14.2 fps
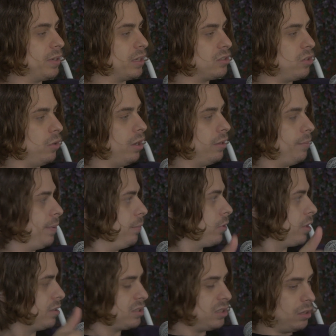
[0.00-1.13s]
because so other people
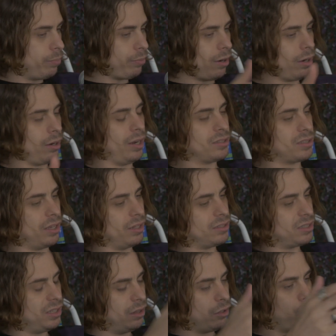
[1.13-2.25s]
can see the progress. They can
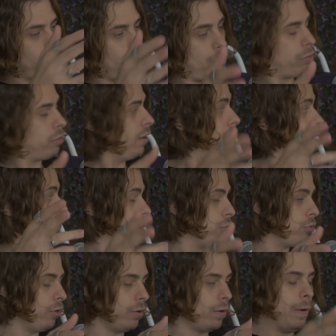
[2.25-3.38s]
see the growth that I've gone
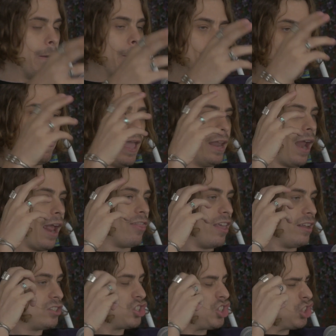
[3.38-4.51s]
through. And
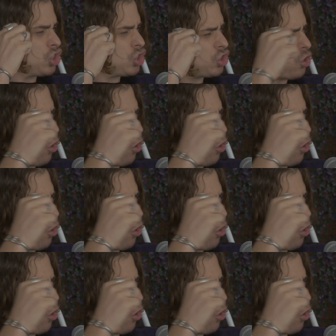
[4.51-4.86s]
it's just